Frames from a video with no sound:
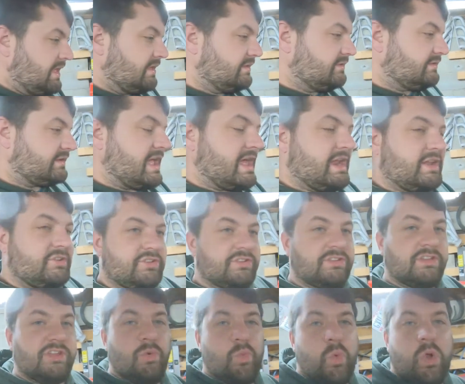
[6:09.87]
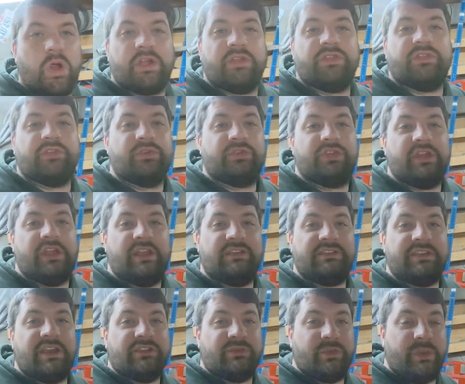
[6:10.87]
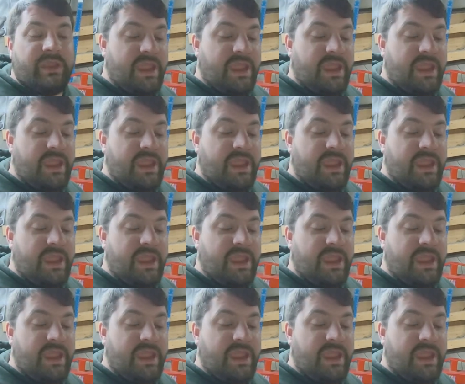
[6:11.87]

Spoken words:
it's kind of just working through things as we